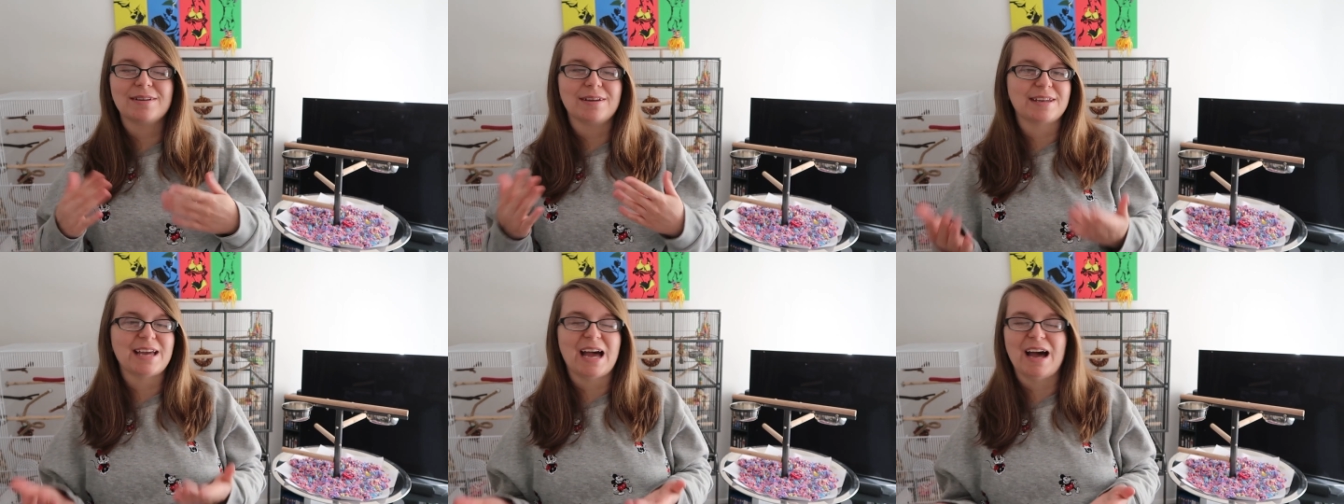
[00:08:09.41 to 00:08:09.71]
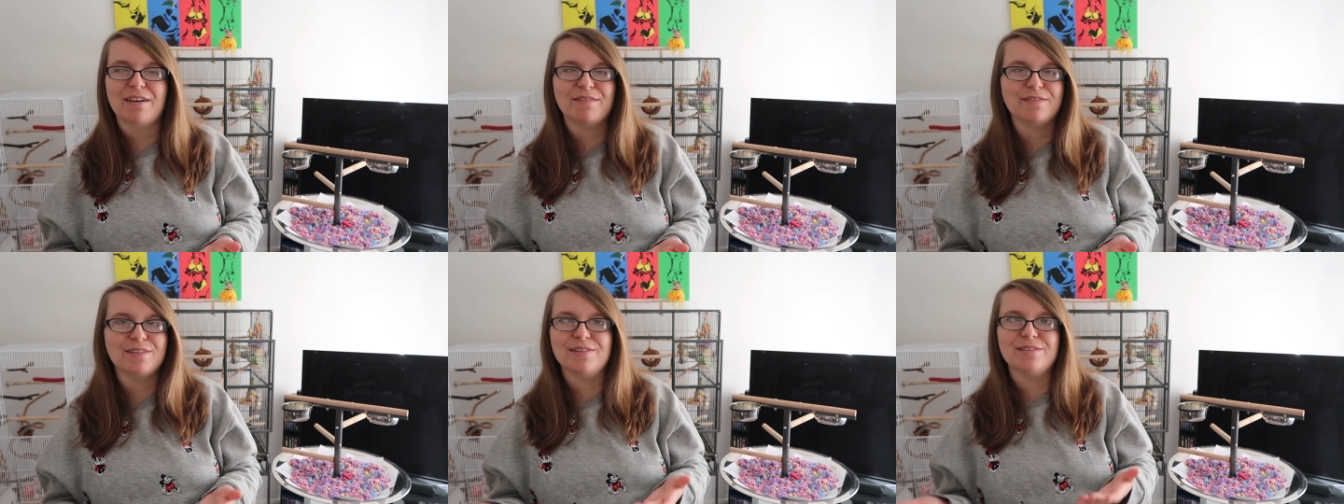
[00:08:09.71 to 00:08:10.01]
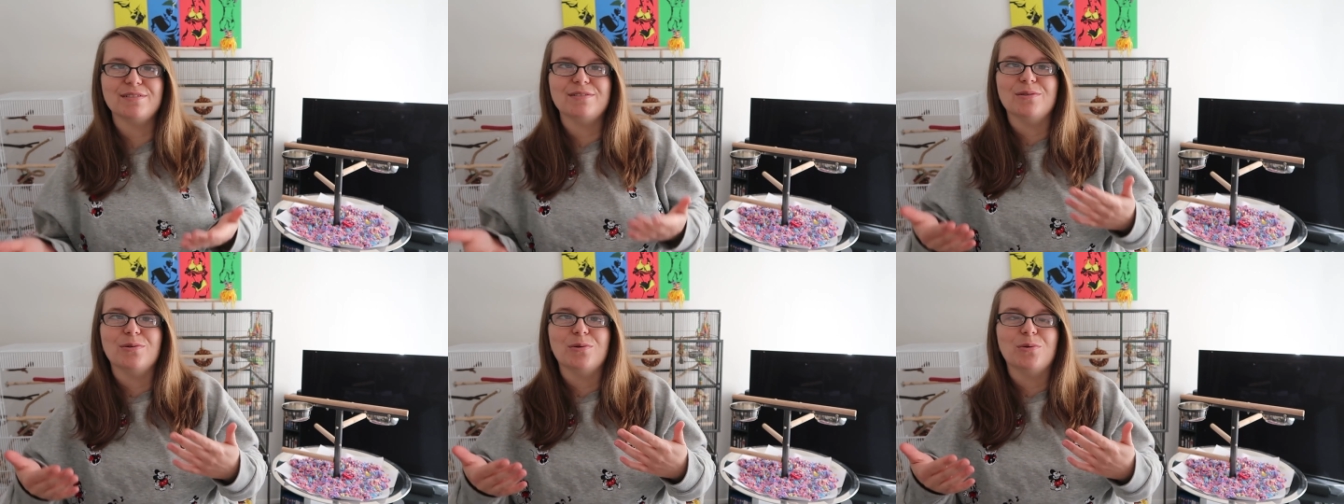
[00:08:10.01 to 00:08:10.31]

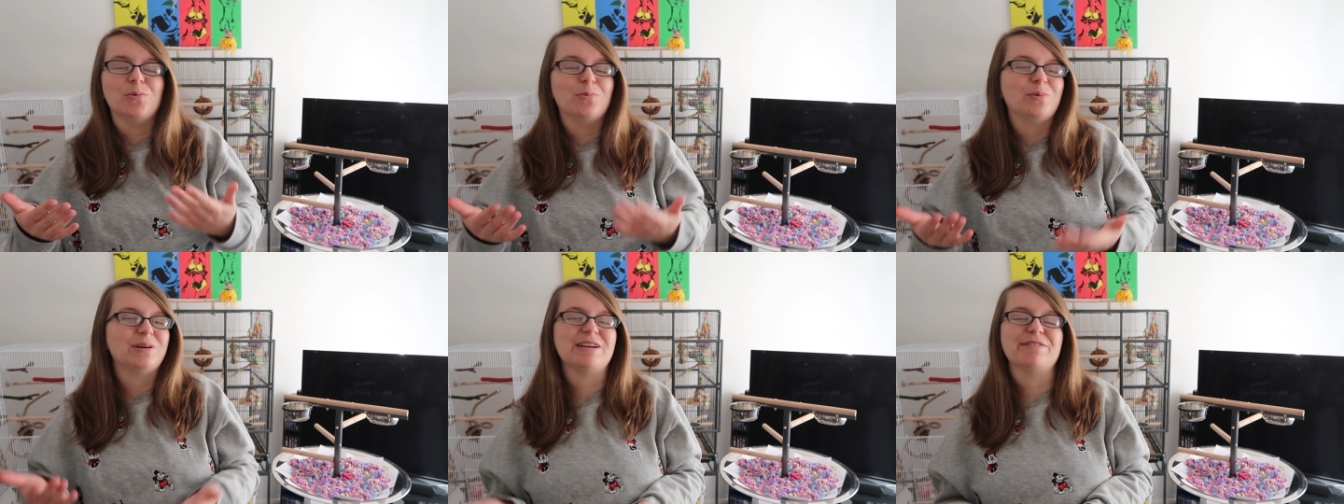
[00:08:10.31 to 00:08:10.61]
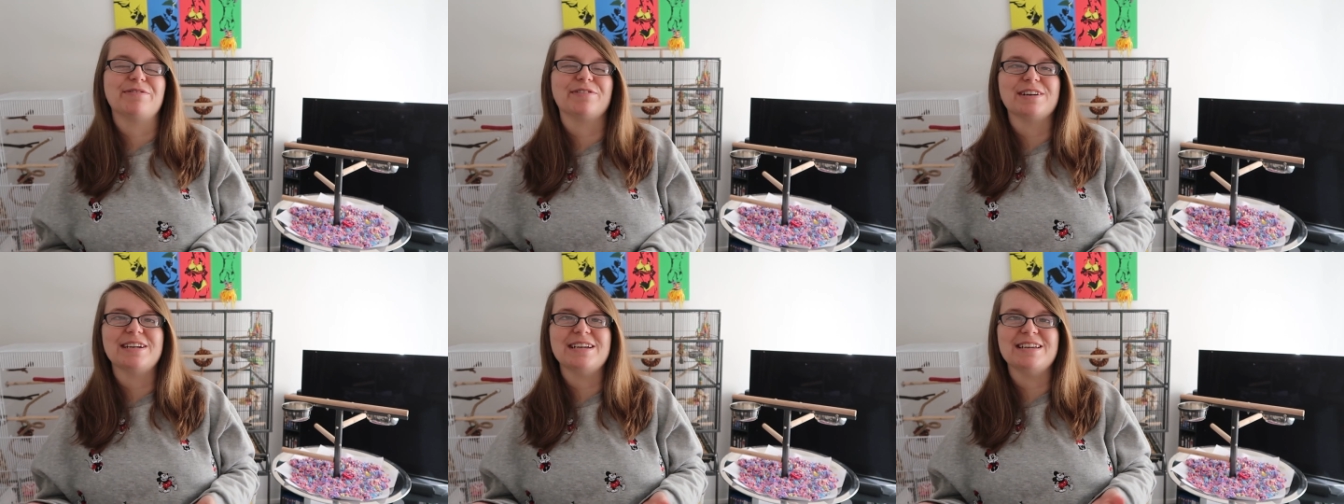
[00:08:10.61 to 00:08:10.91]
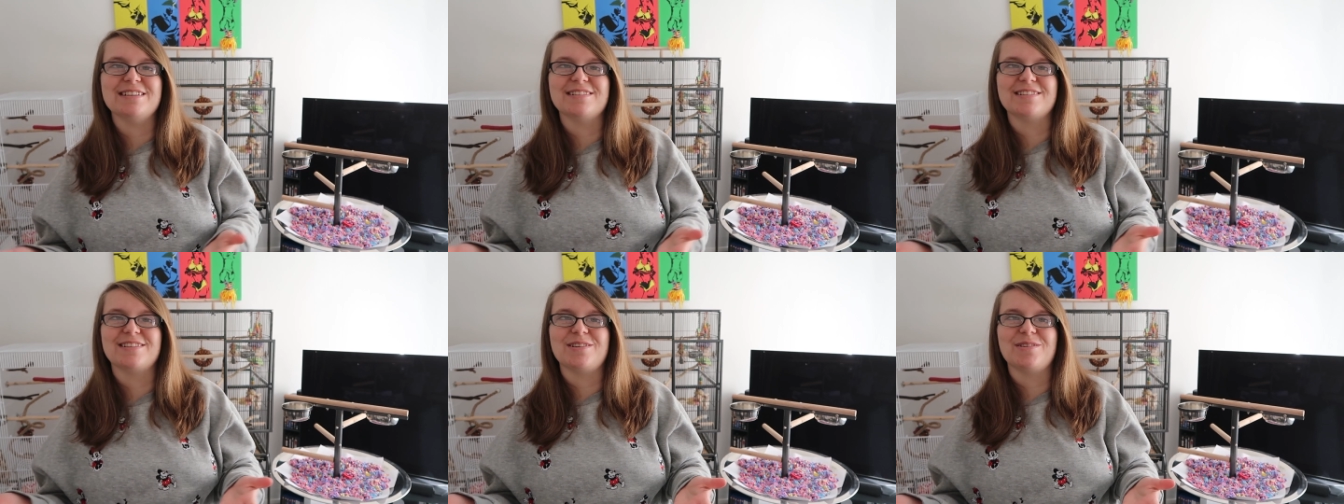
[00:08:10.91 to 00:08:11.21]
cavern or whatever it
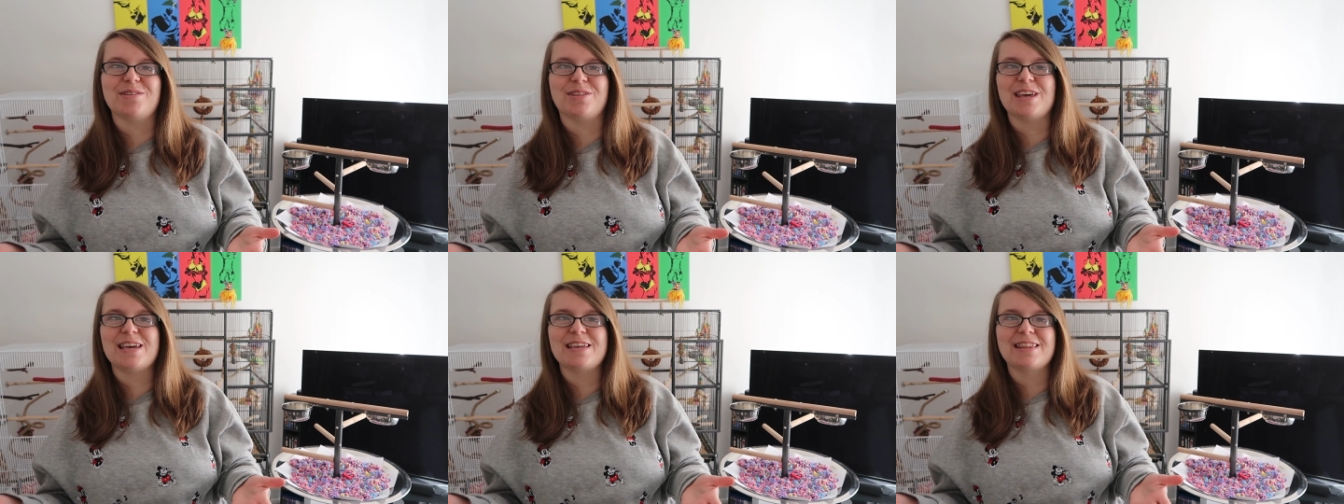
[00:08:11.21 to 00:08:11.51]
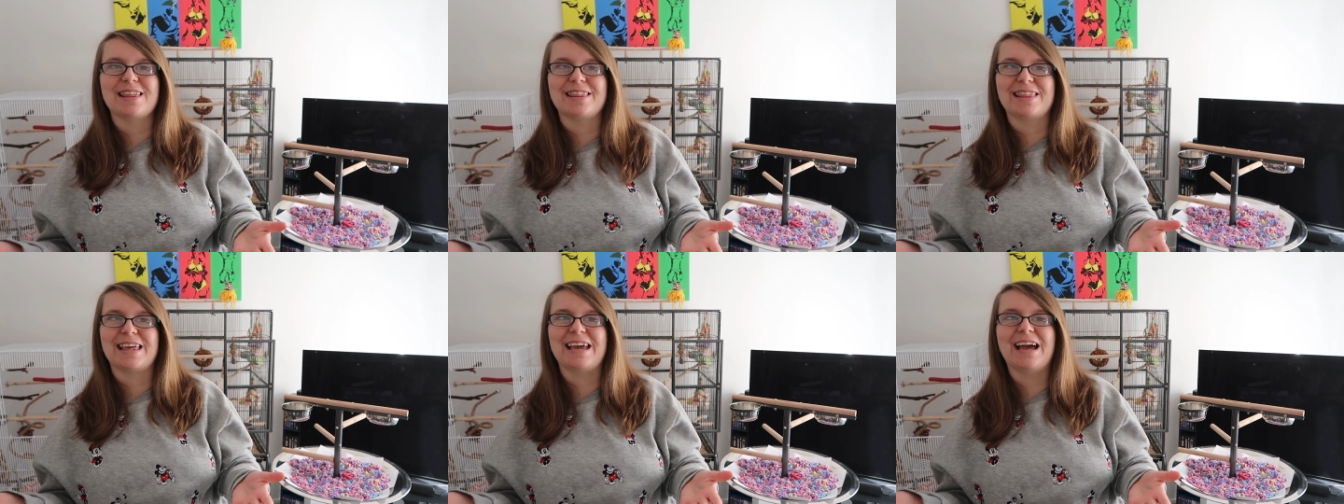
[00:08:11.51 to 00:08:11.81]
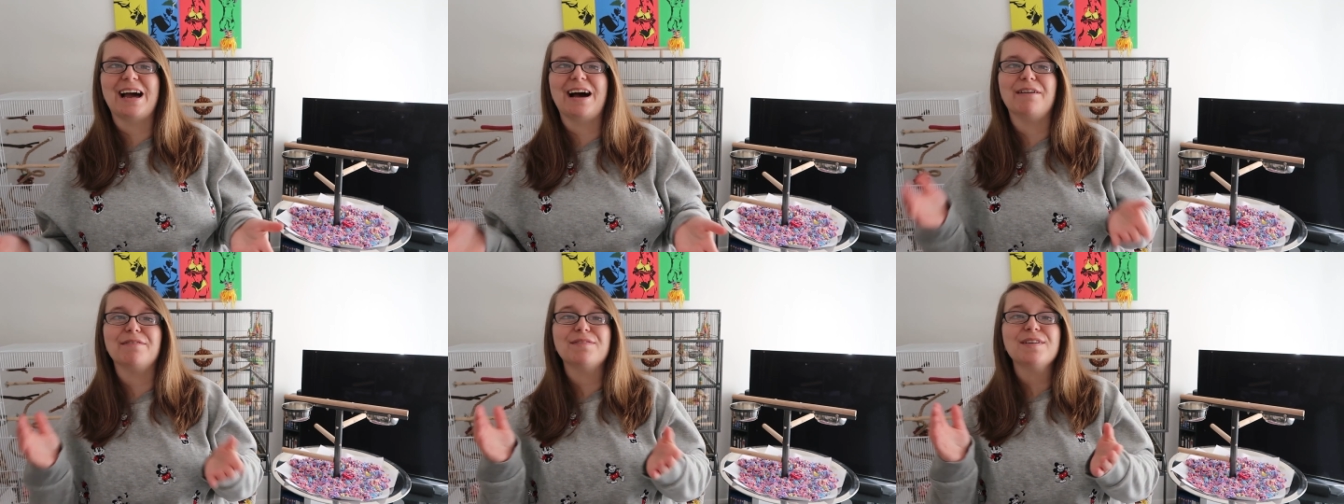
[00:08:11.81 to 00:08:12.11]
is that you think that they
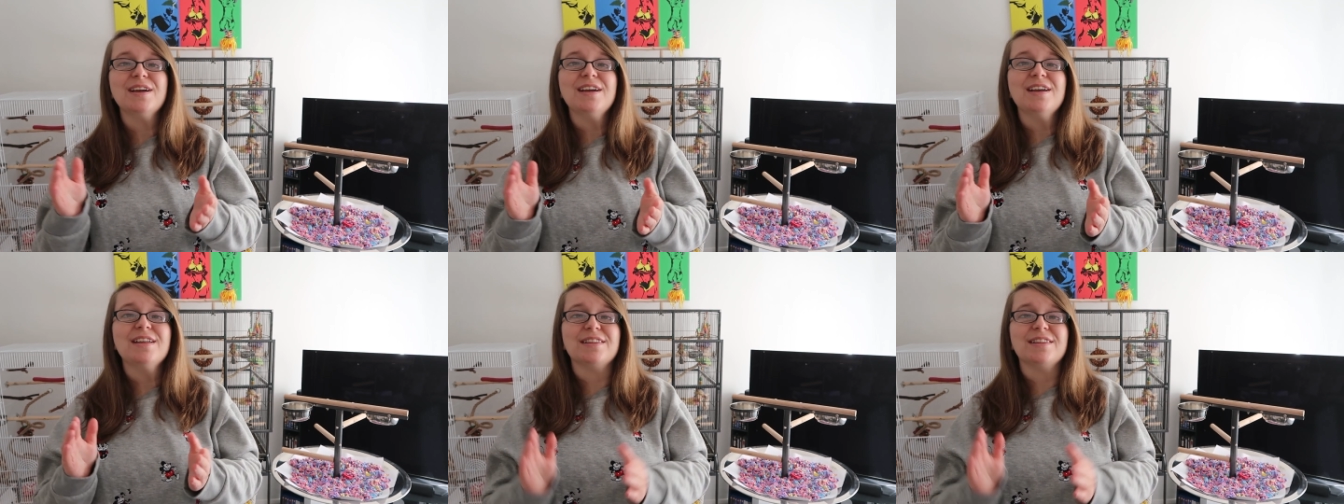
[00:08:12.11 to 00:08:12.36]
have.